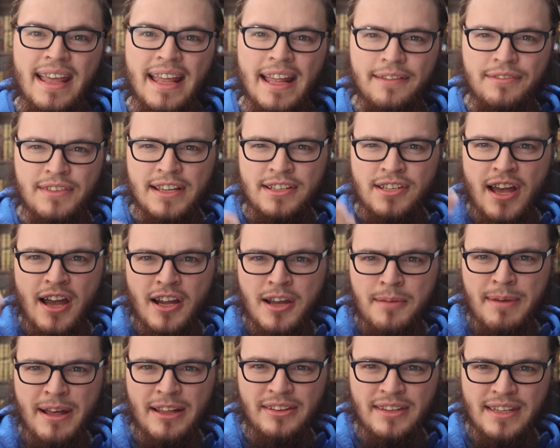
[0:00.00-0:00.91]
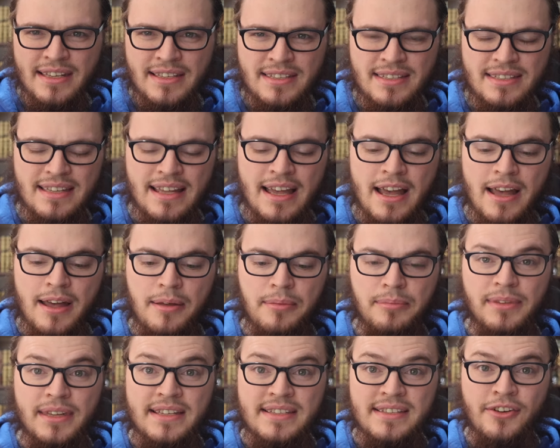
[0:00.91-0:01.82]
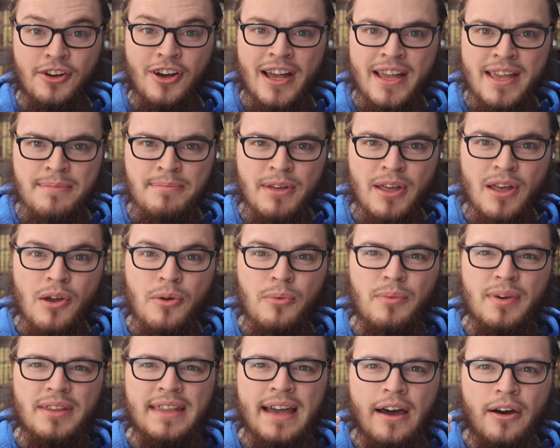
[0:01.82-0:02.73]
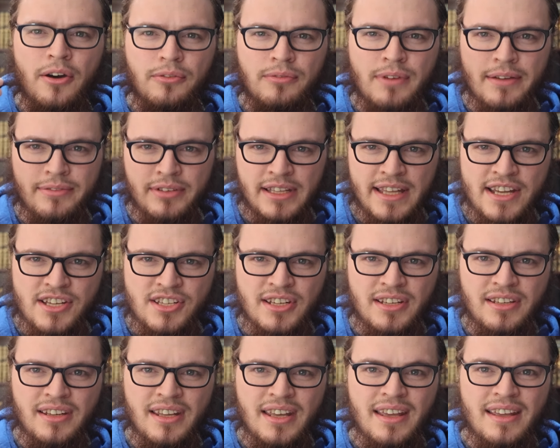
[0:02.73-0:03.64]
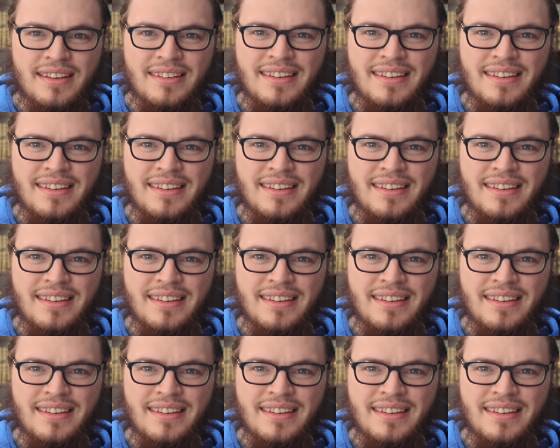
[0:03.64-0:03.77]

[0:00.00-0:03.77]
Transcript: And if they talk about this ghaib without revelation,